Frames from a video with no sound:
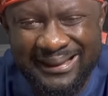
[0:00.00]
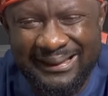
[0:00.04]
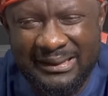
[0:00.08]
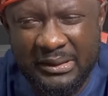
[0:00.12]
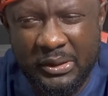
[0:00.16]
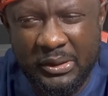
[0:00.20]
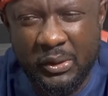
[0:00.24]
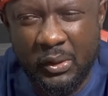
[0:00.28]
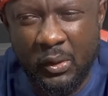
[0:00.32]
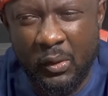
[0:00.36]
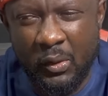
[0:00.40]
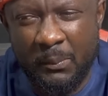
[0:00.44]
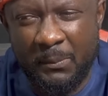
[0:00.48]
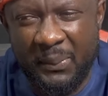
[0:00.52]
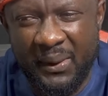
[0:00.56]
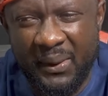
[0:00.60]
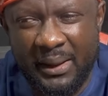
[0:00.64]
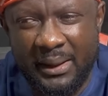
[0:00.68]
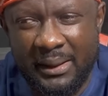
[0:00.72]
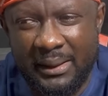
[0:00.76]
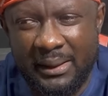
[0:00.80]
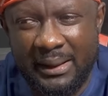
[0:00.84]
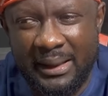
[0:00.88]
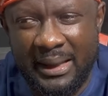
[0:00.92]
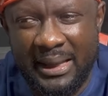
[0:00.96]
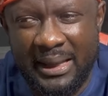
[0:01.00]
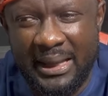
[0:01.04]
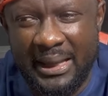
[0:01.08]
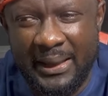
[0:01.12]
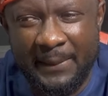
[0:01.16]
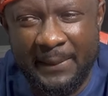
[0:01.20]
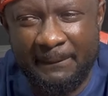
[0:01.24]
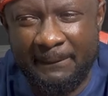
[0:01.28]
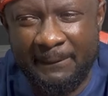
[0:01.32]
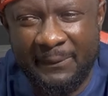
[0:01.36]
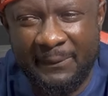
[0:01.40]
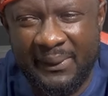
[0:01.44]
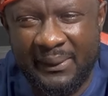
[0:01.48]
you know, but
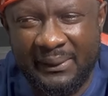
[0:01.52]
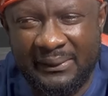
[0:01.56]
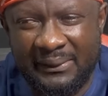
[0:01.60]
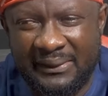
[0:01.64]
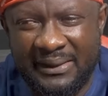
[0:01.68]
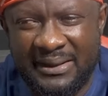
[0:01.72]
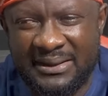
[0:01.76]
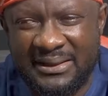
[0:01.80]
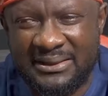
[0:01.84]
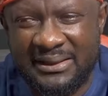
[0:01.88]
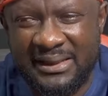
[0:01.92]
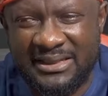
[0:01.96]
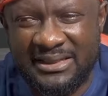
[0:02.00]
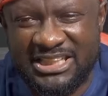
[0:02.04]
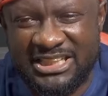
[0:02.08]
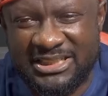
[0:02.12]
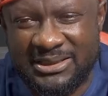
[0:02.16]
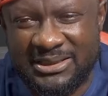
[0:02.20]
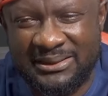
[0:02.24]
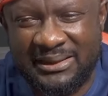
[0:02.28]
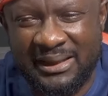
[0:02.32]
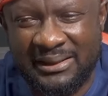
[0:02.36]
um, the, the,